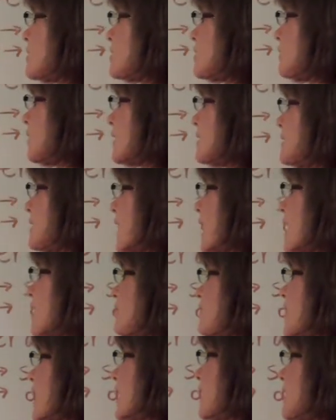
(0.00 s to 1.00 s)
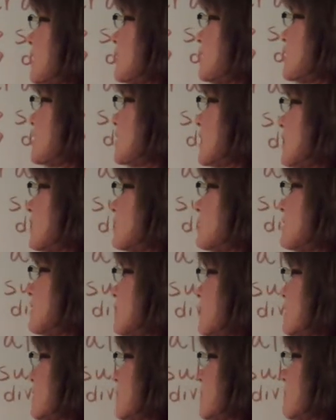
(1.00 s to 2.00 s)
So let's have negative
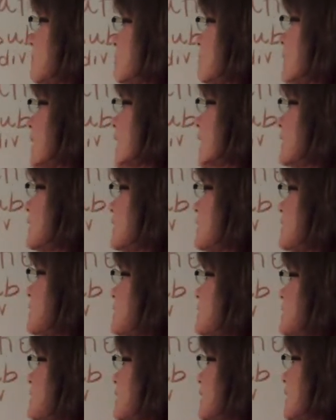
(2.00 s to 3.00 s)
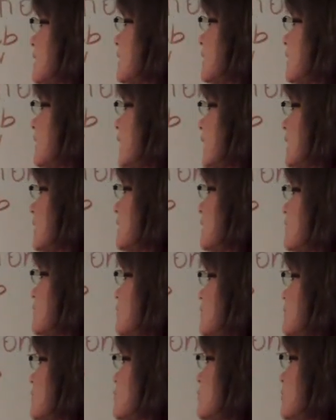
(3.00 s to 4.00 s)
6 minus
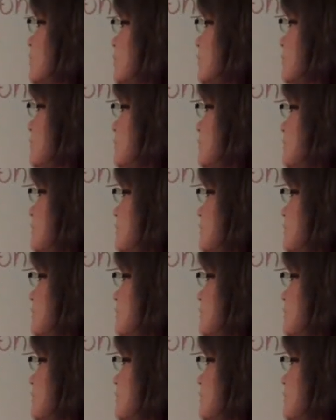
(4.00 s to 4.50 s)
negative 2.